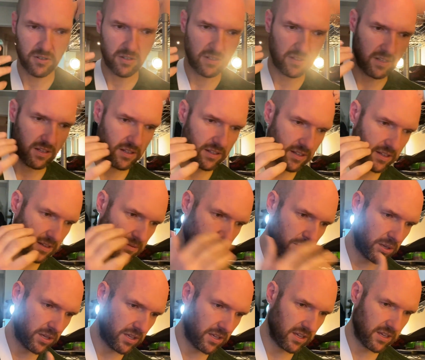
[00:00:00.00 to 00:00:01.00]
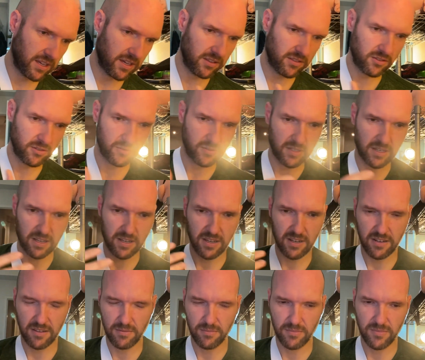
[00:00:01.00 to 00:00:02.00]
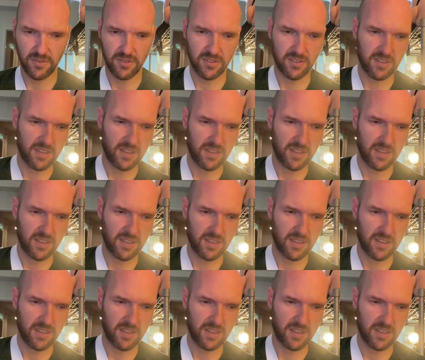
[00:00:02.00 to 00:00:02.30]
and then like picking out those items